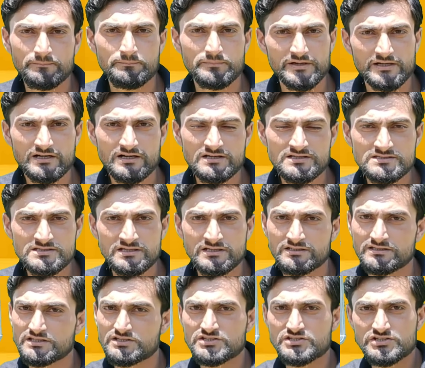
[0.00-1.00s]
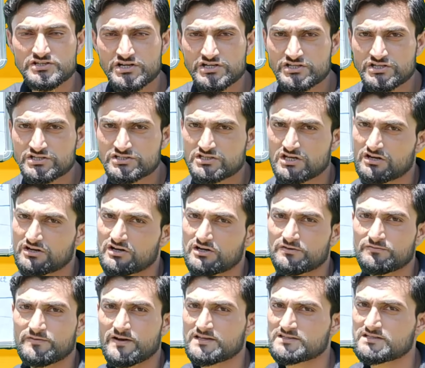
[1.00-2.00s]
because the striations are
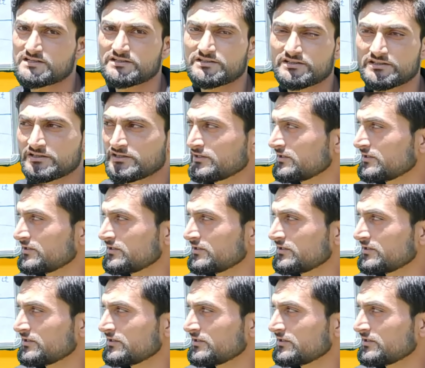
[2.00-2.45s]
not present